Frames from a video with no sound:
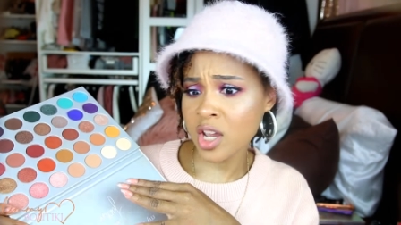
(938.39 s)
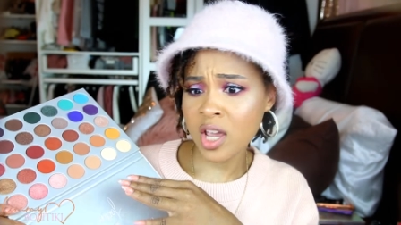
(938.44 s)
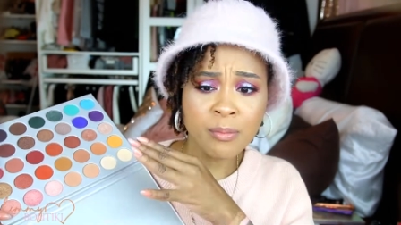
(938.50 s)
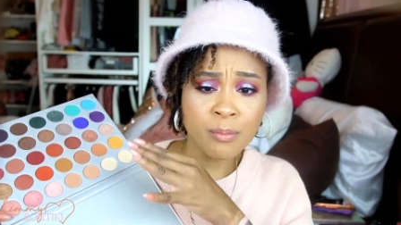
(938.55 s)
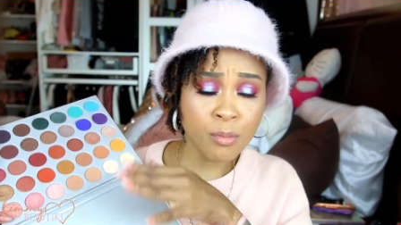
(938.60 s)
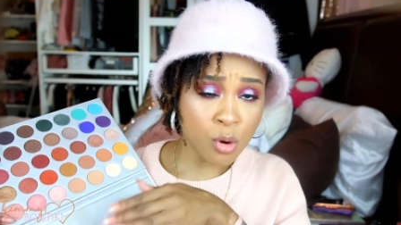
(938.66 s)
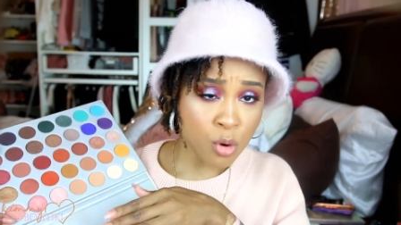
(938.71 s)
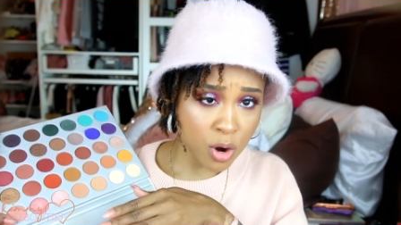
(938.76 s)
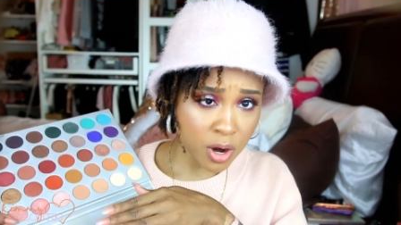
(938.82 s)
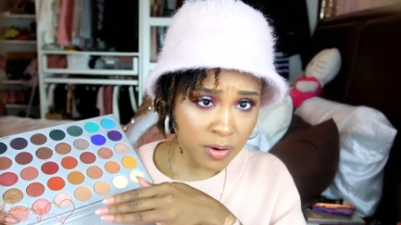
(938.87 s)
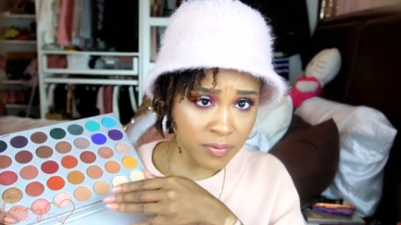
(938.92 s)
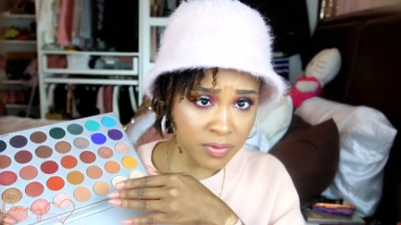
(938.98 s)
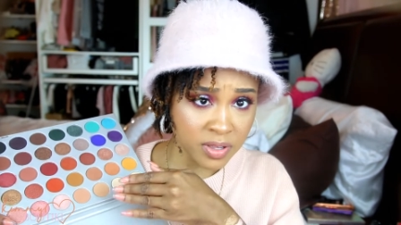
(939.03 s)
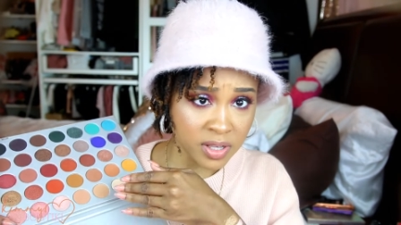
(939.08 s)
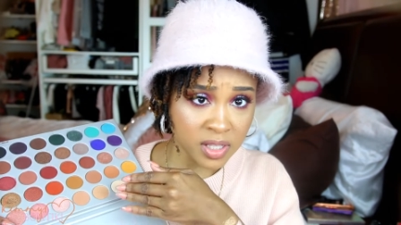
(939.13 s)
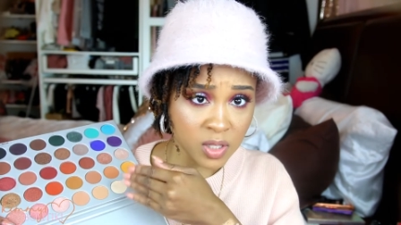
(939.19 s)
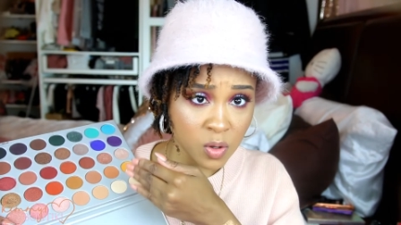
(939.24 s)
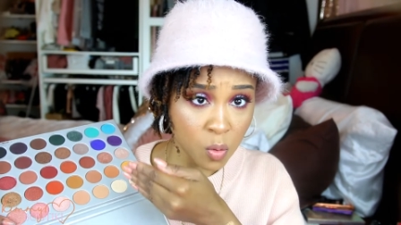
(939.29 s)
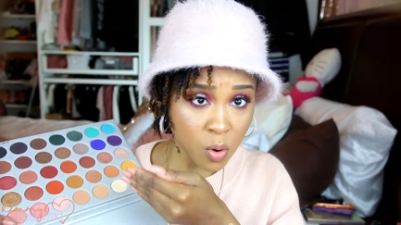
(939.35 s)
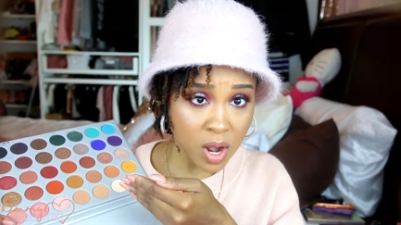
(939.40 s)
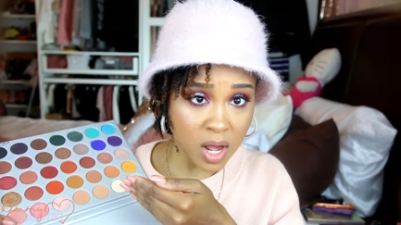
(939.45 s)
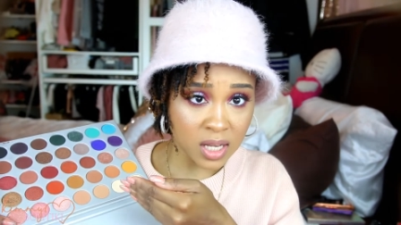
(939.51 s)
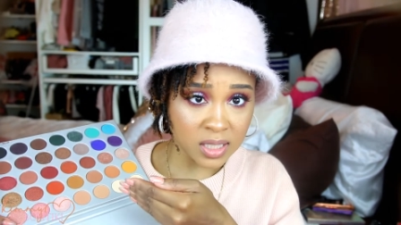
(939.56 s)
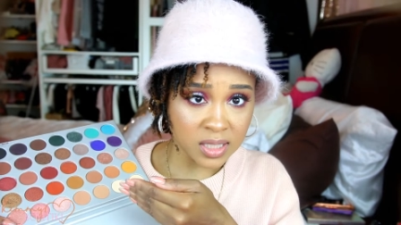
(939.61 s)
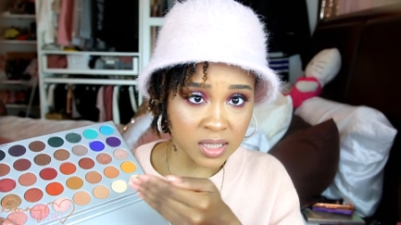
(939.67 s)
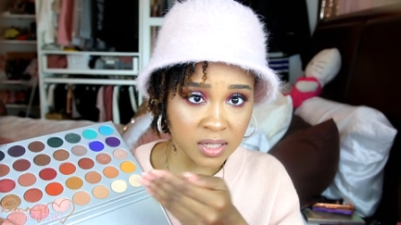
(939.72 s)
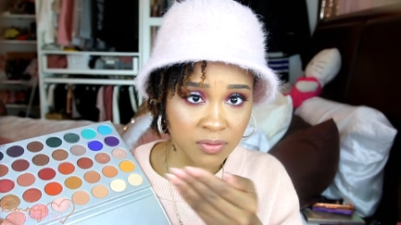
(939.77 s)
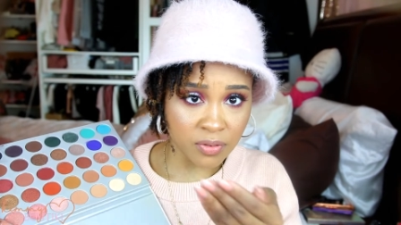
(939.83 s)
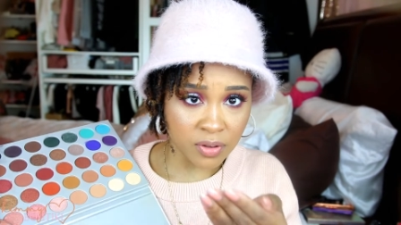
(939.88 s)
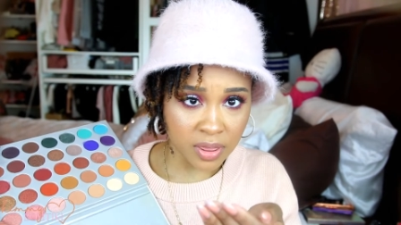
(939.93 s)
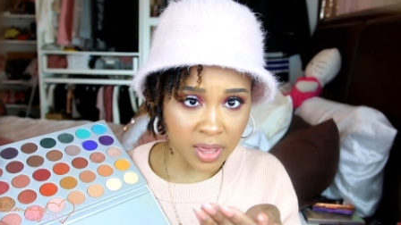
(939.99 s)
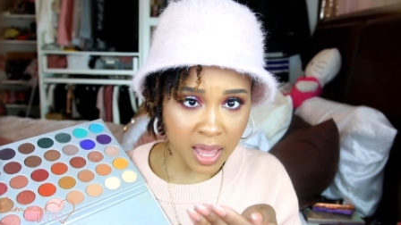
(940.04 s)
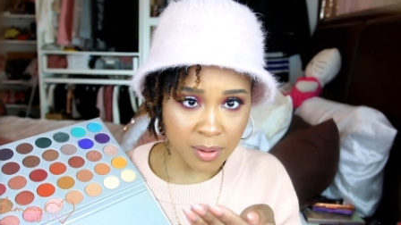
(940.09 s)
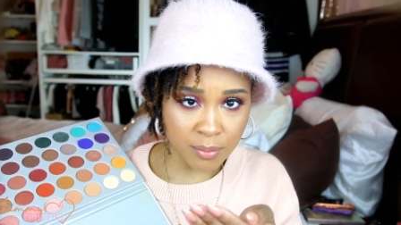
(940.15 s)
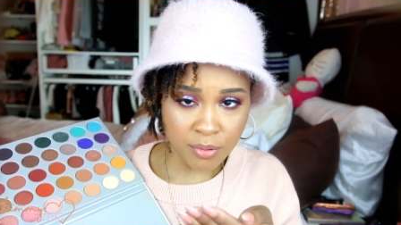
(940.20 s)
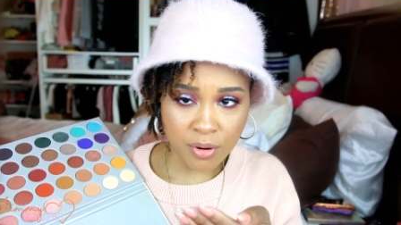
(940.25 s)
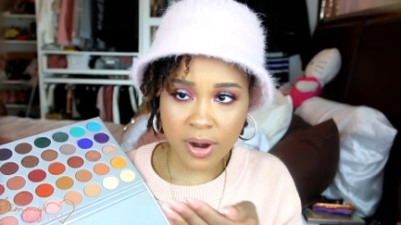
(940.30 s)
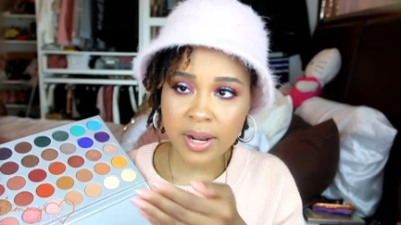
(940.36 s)
more of this quality for
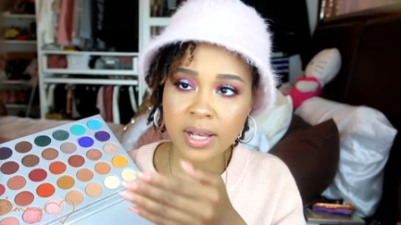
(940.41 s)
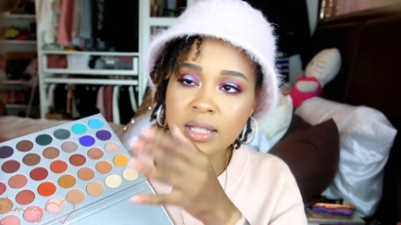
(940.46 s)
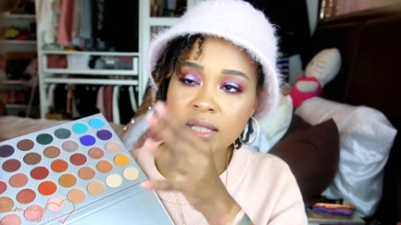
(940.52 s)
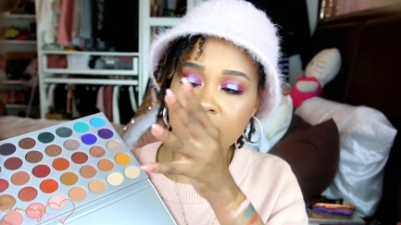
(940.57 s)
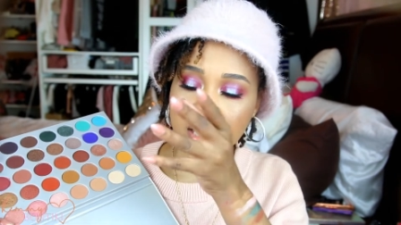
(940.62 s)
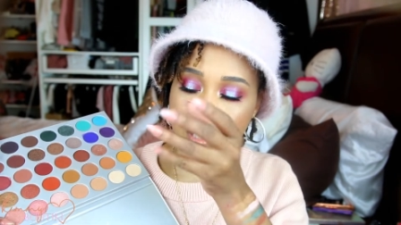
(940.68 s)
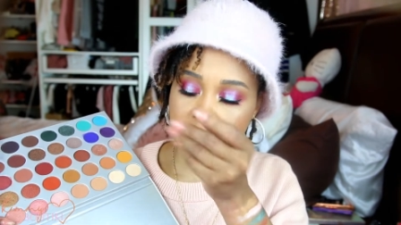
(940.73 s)
that price.